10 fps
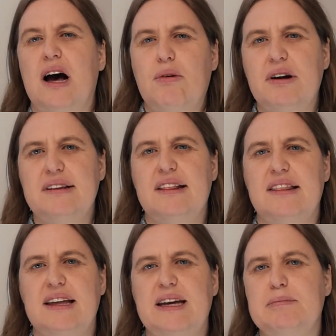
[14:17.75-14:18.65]
What are the
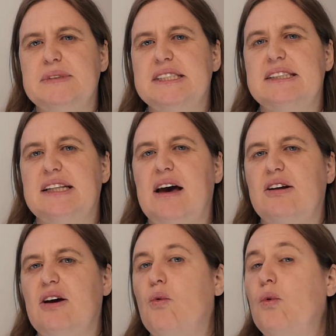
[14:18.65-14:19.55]
themes
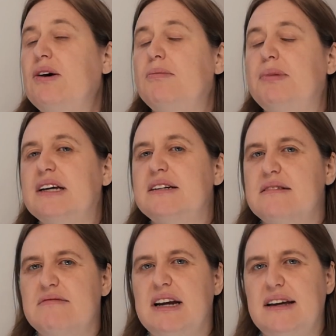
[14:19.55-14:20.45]
that we could begin
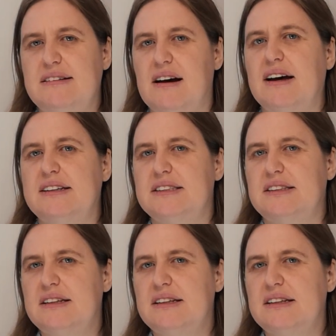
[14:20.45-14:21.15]
to recognise?